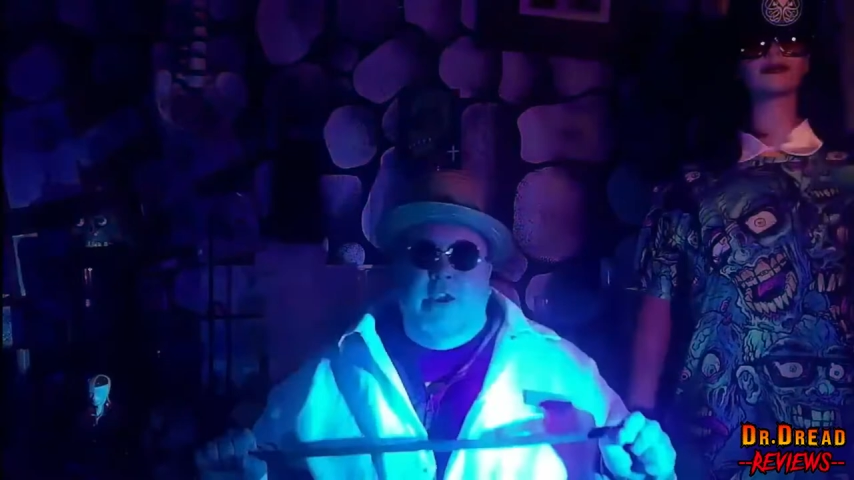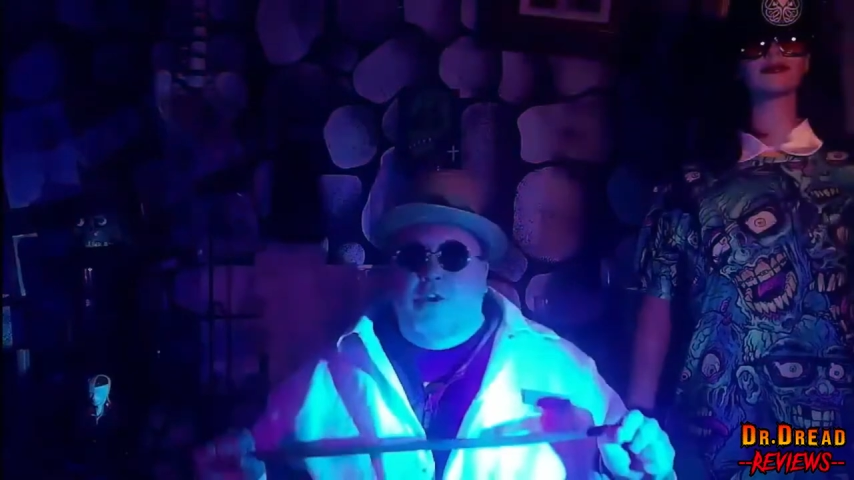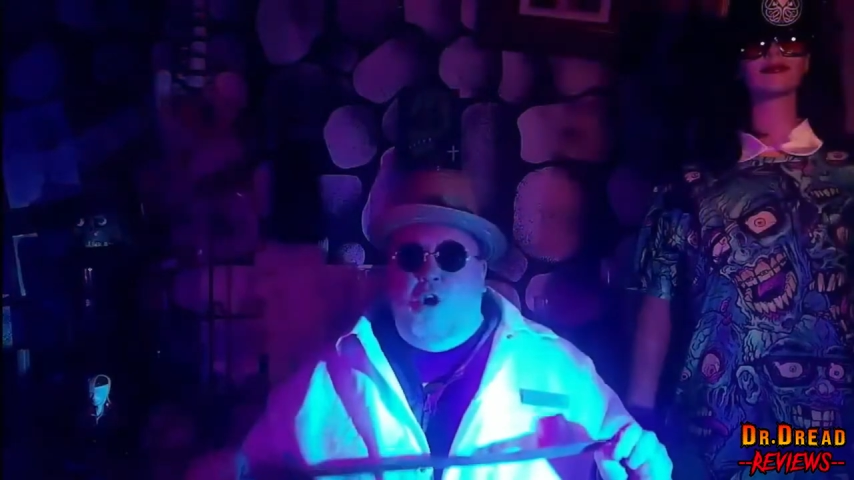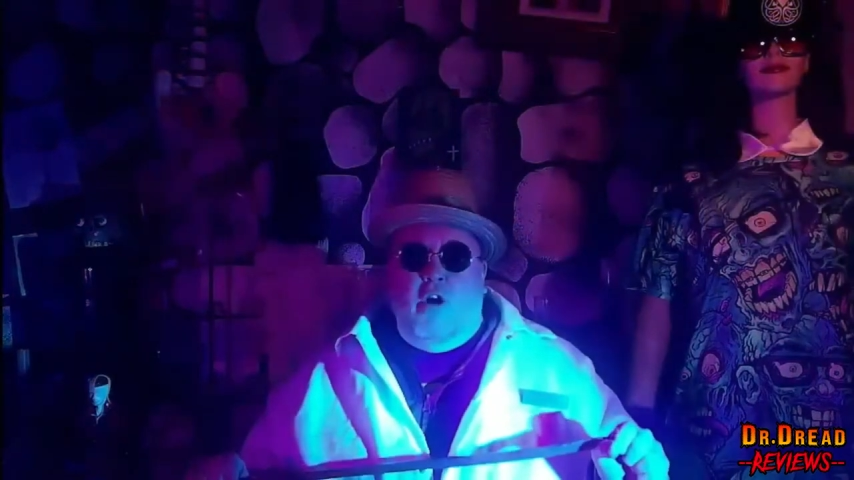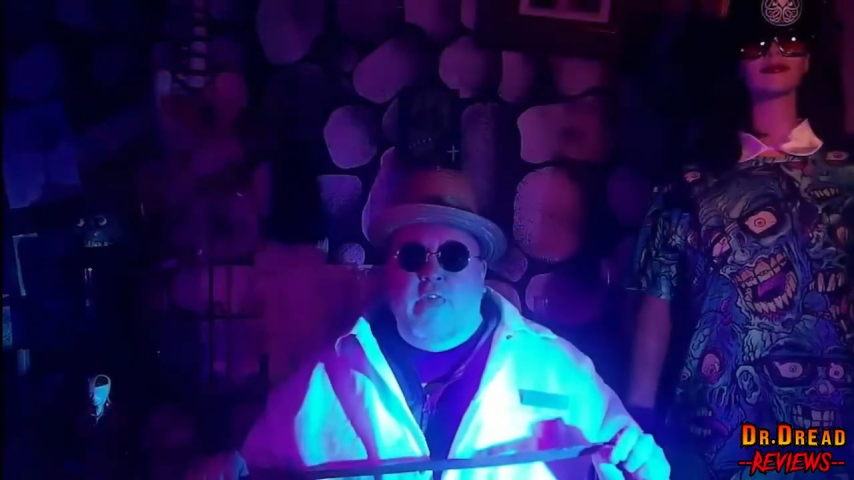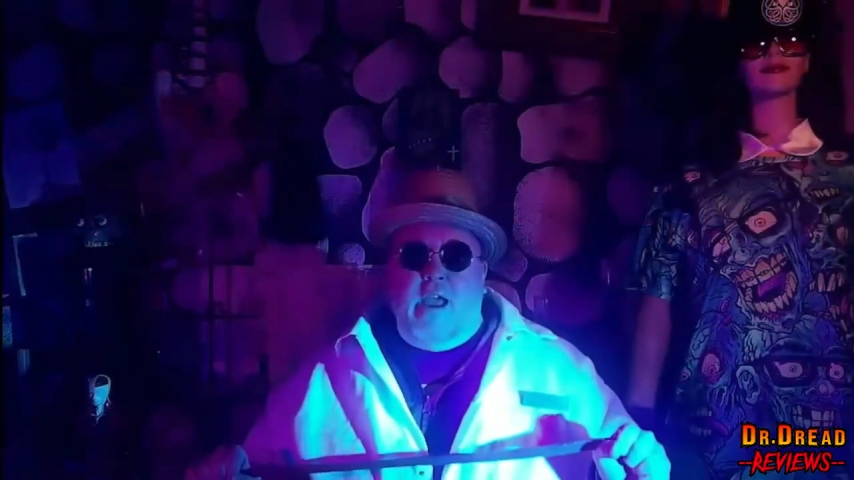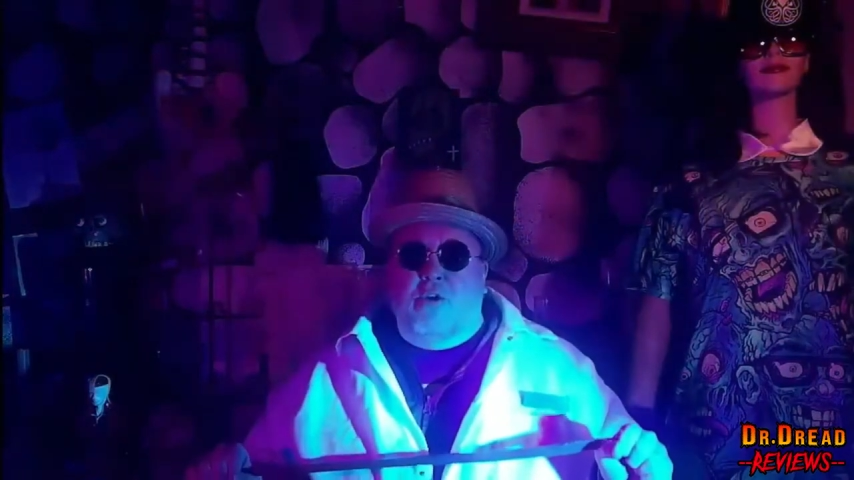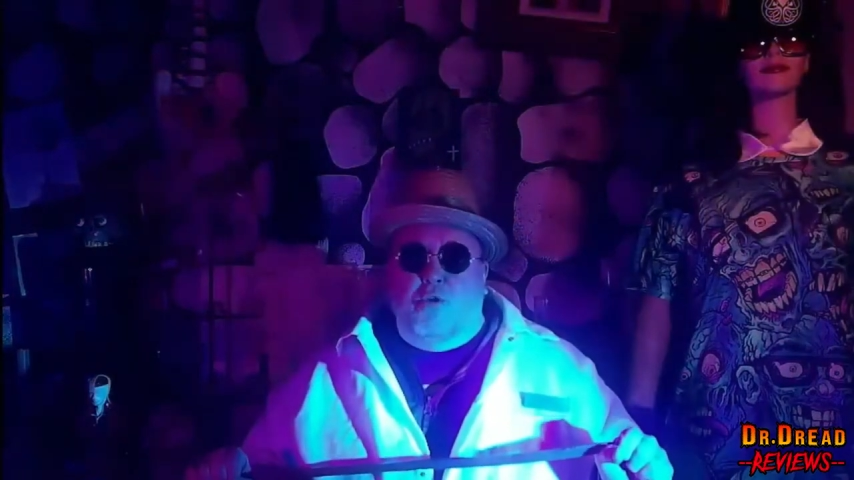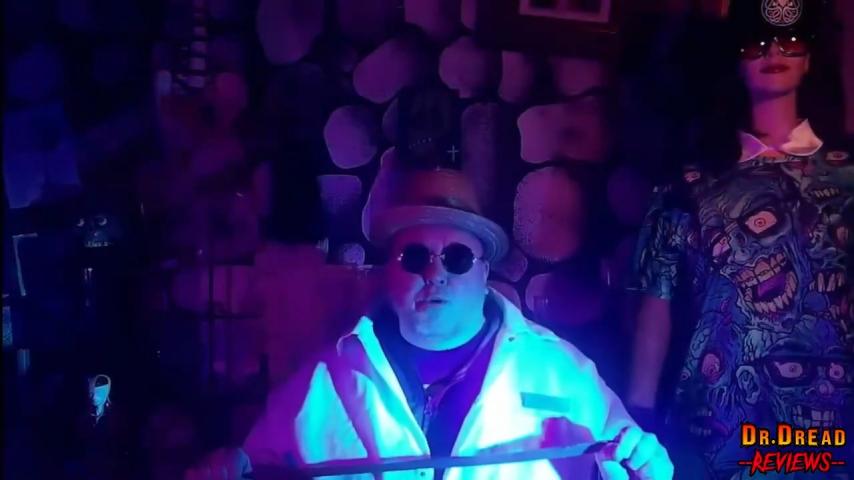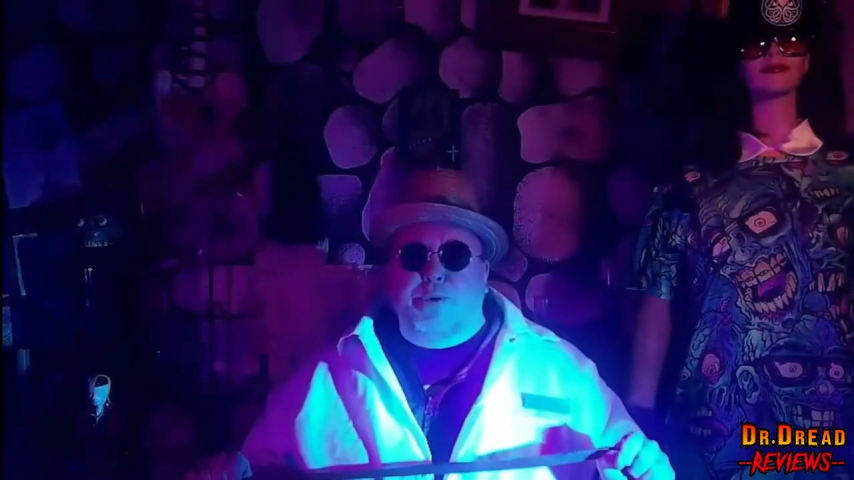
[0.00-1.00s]
and all that
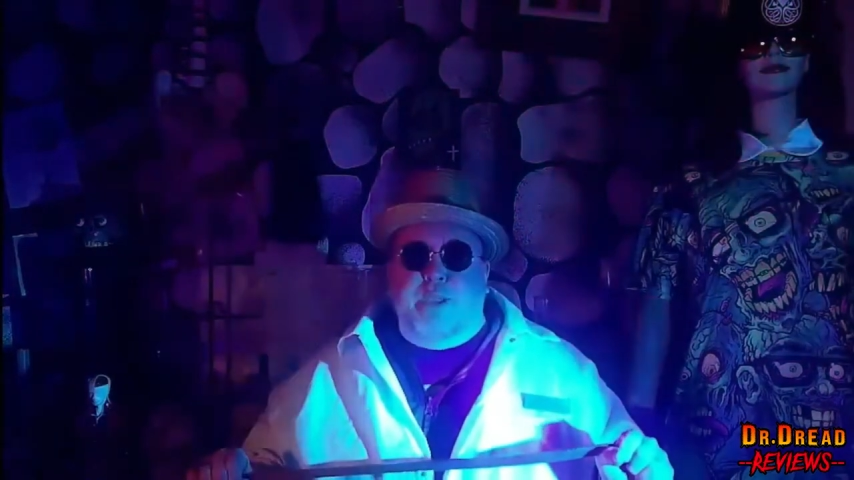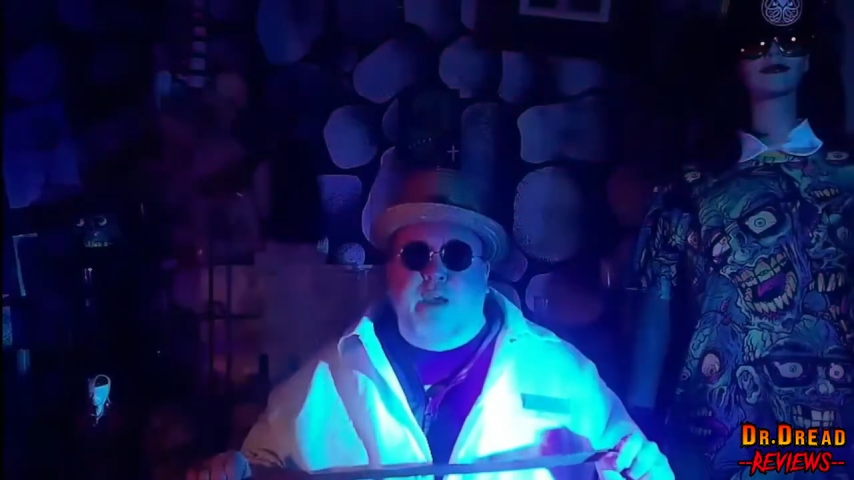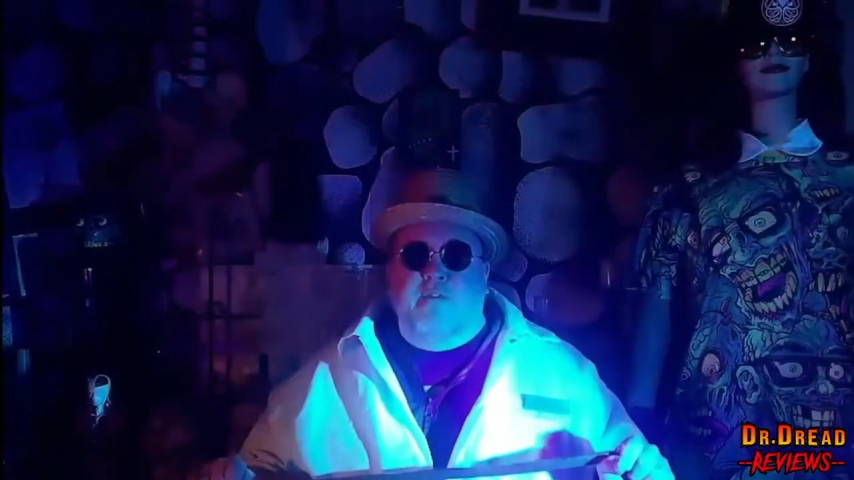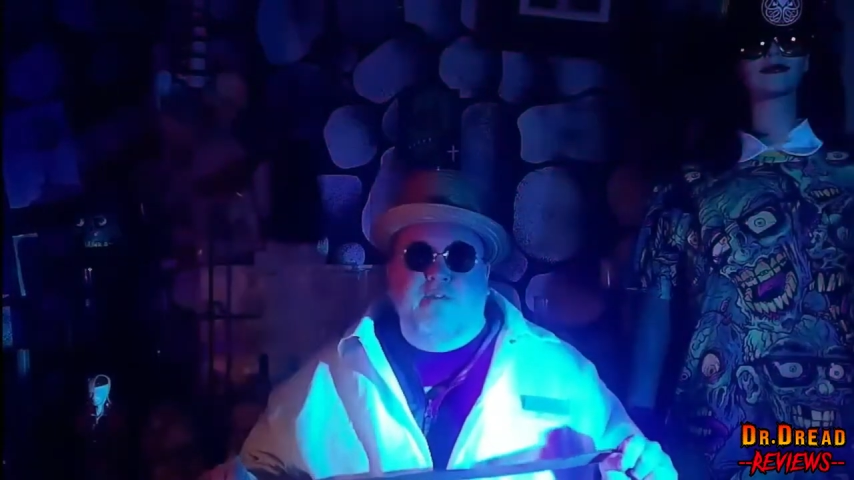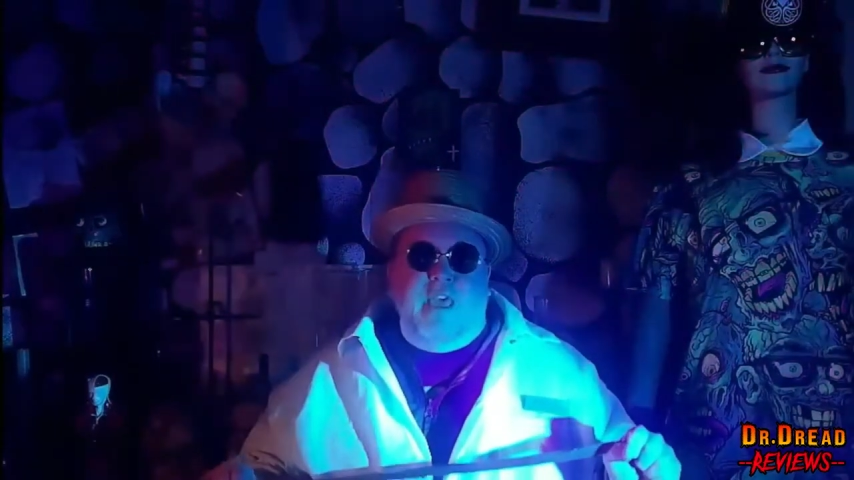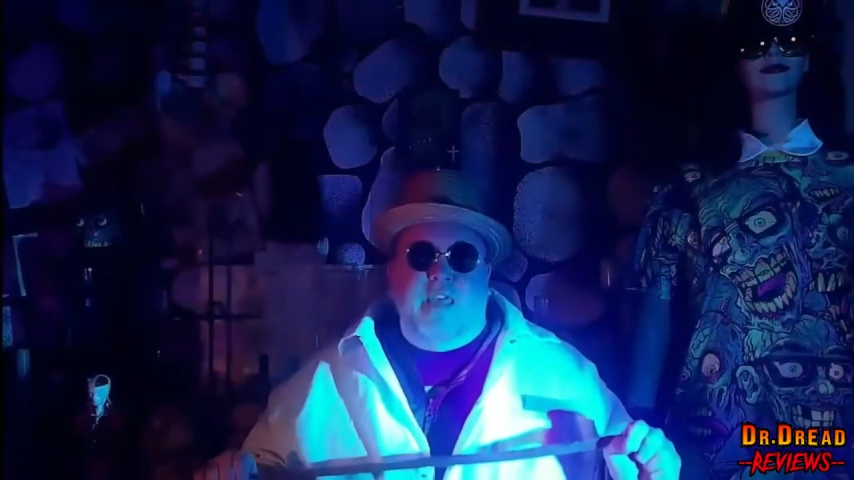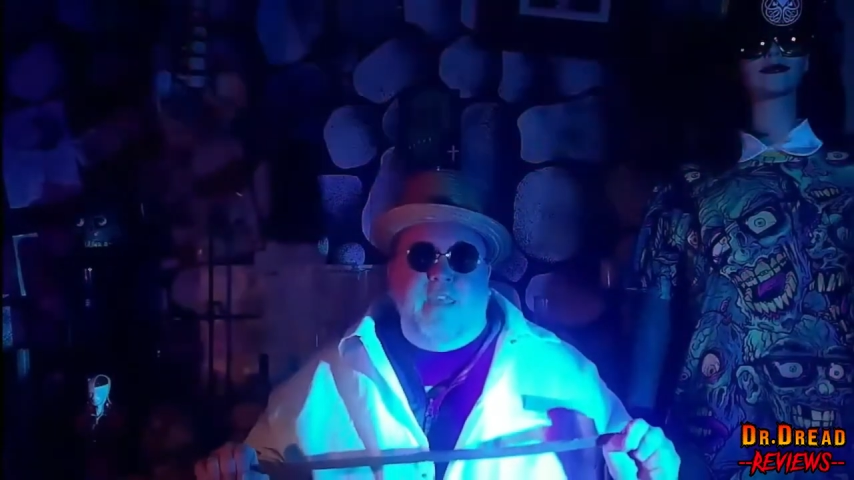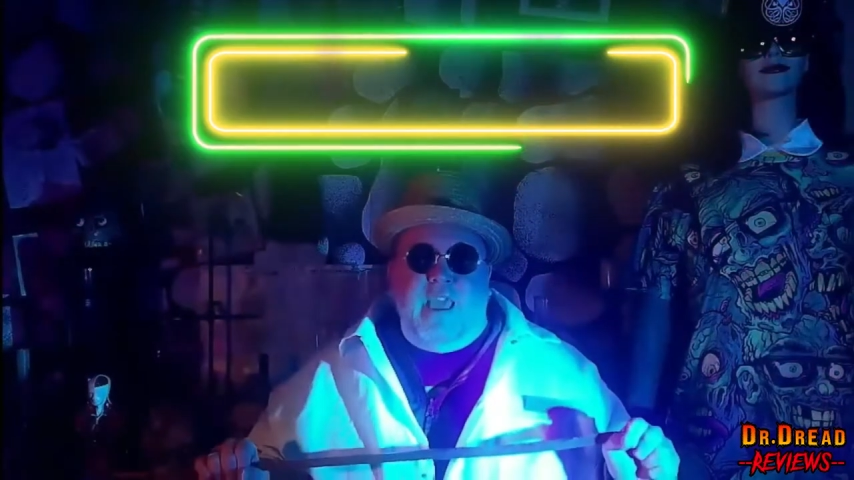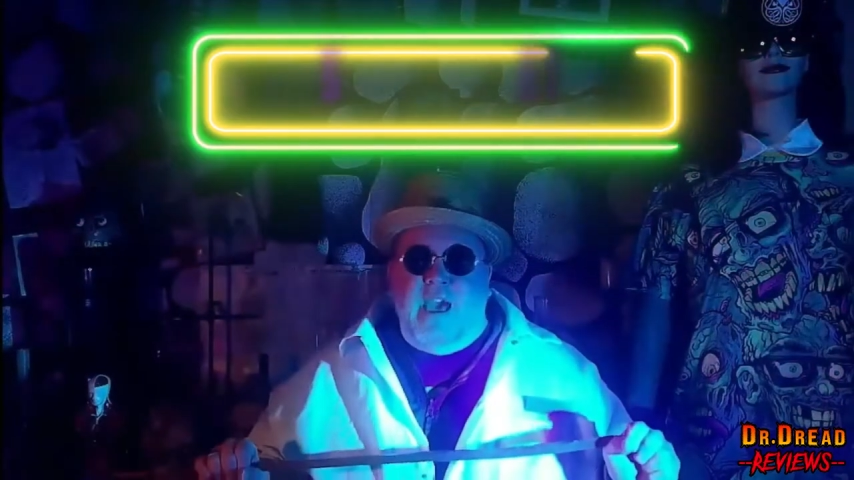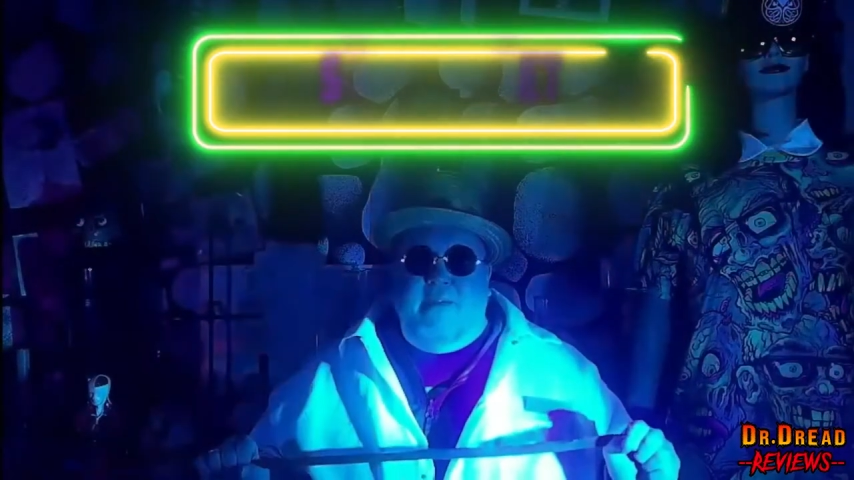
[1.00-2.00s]
cool stuff that
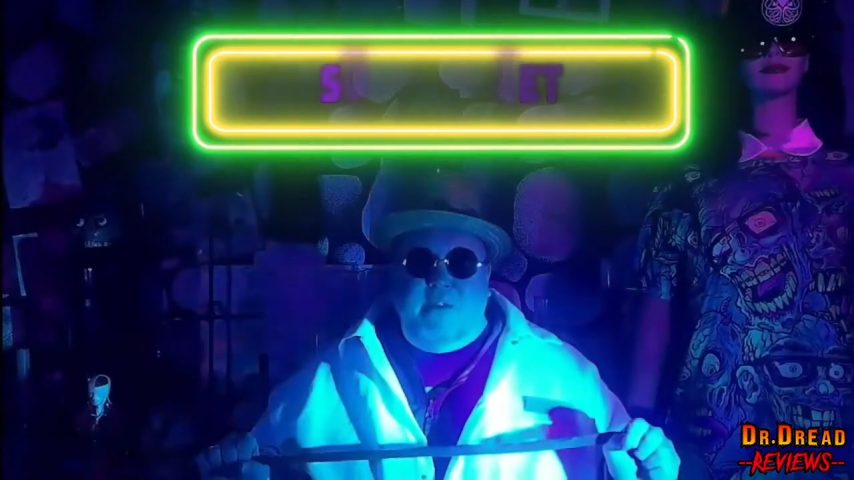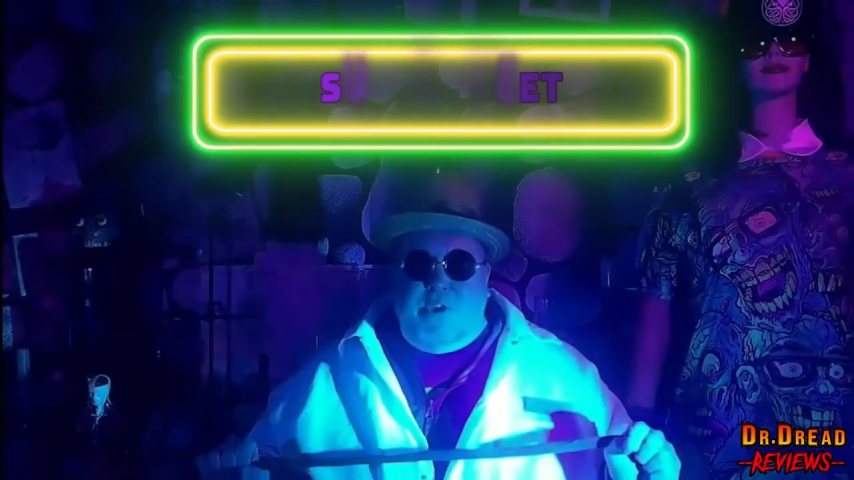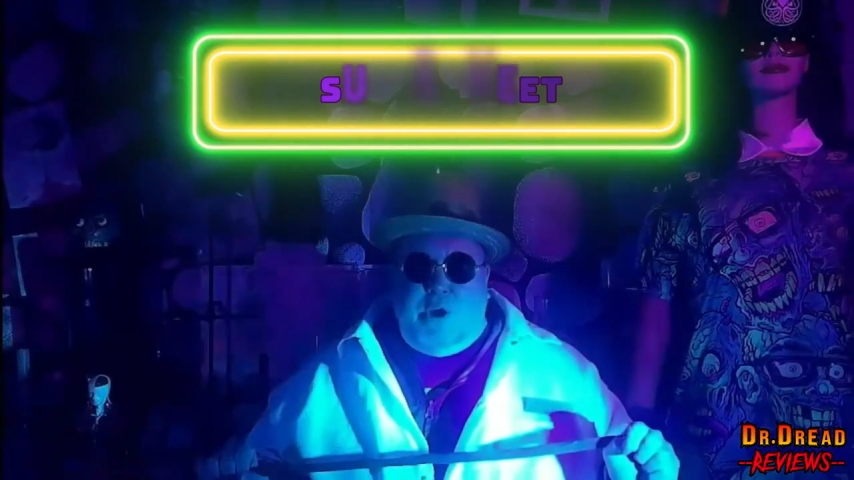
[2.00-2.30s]
they have at